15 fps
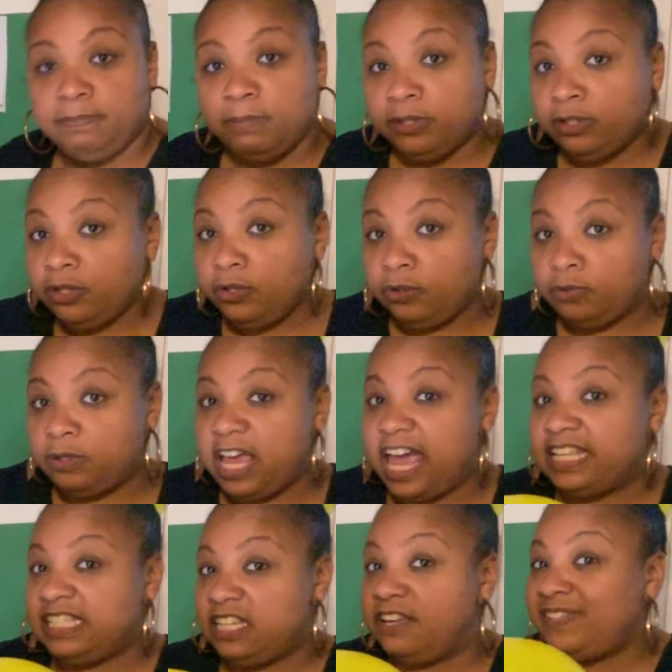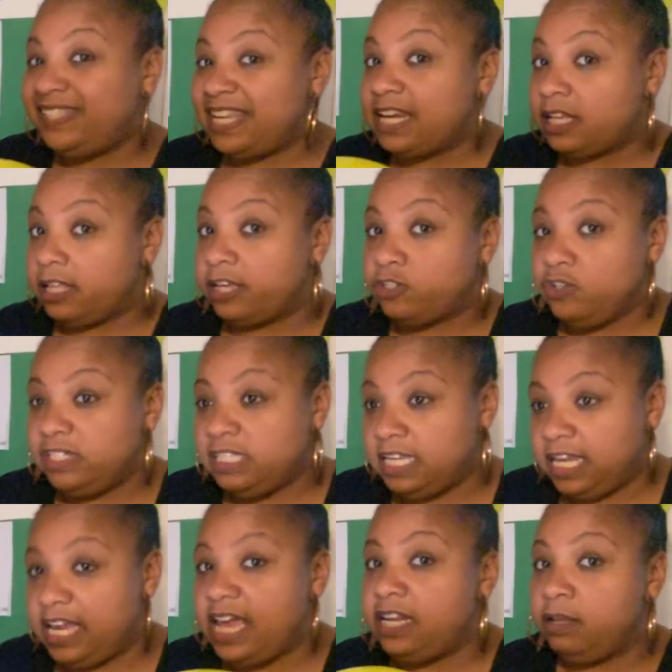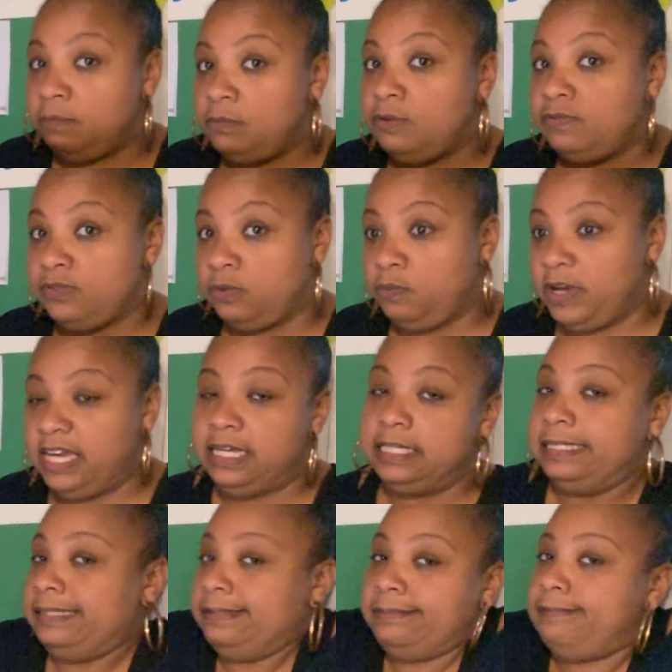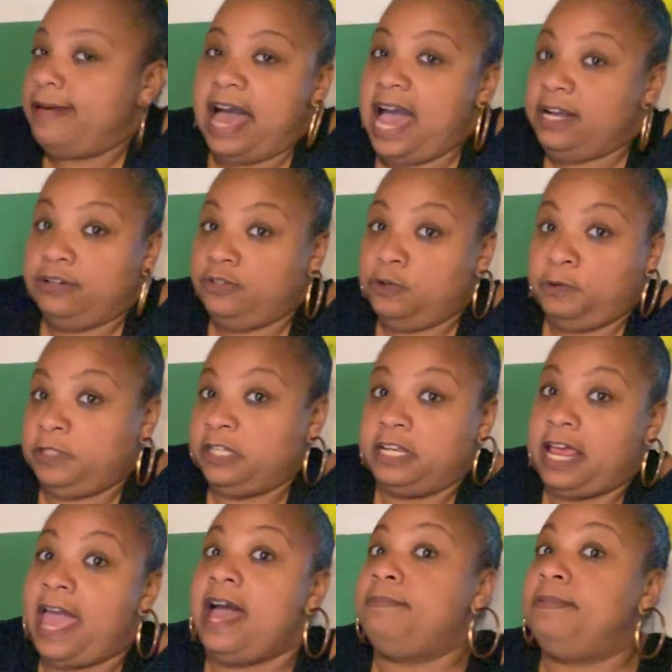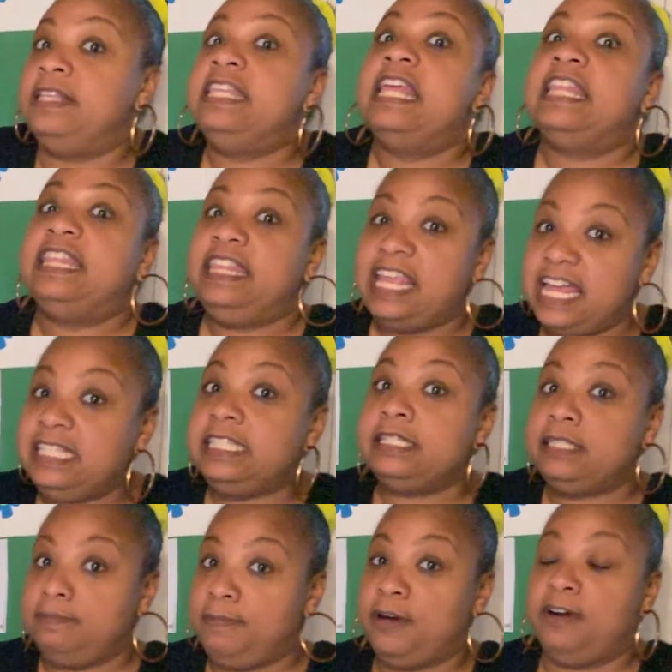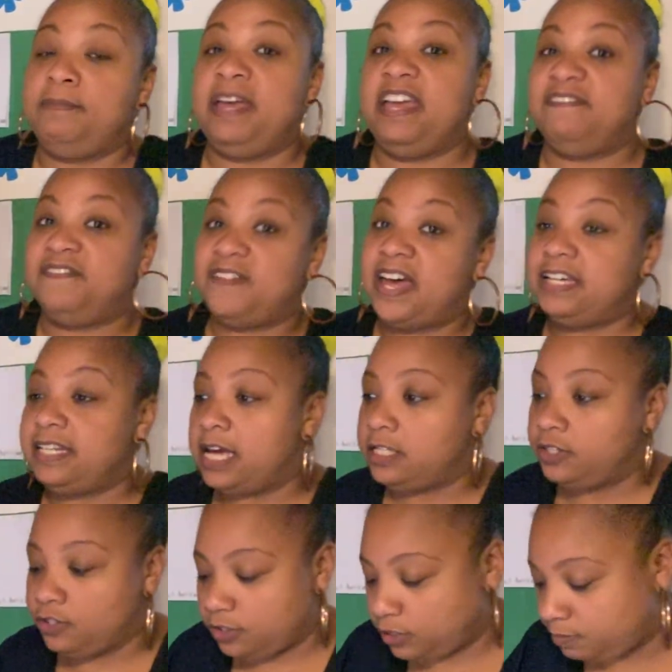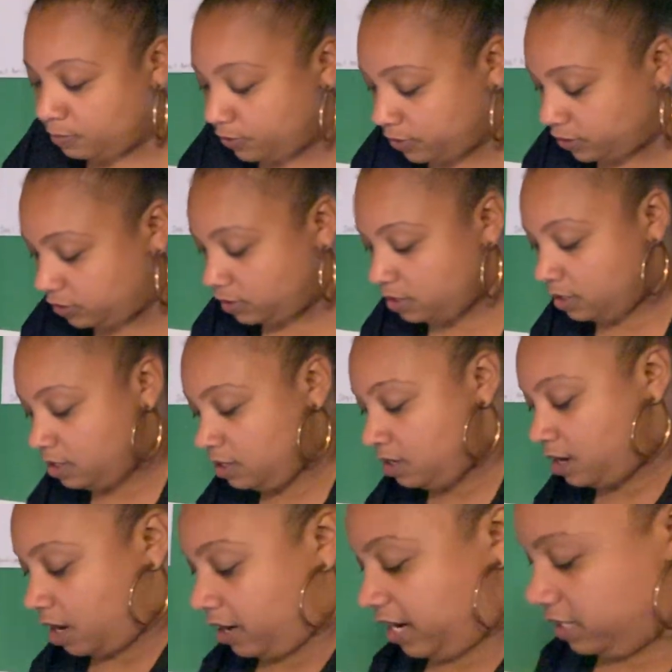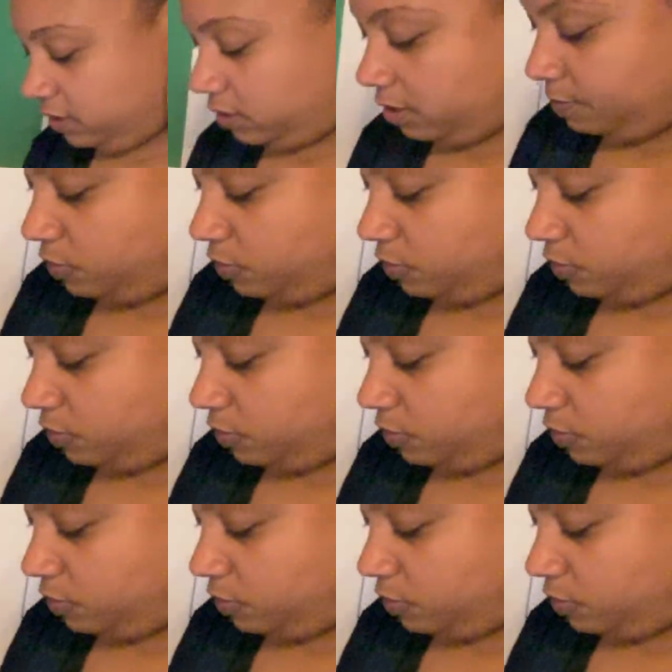balloon has enough static electricity and it moves the wings. I don't know what's gonna happen. Let's experiment and find out, little explorers. All right, so I'm